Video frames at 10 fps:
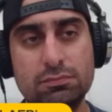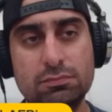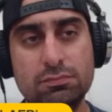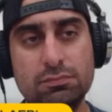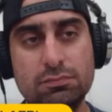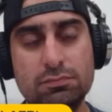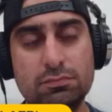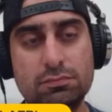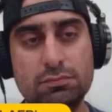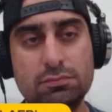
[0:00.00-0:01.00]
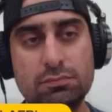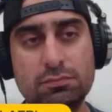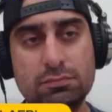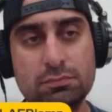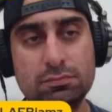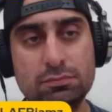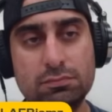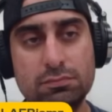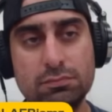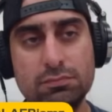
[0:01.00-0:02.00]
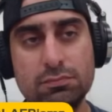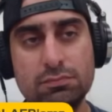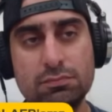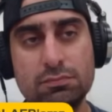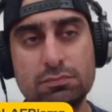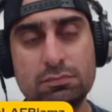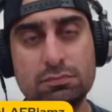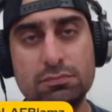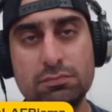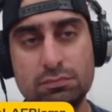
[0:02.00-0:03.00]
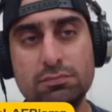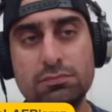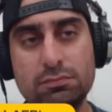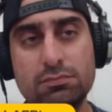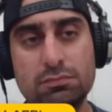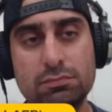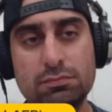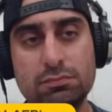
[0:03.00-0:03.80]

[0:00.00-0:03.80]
The person shown says nothing.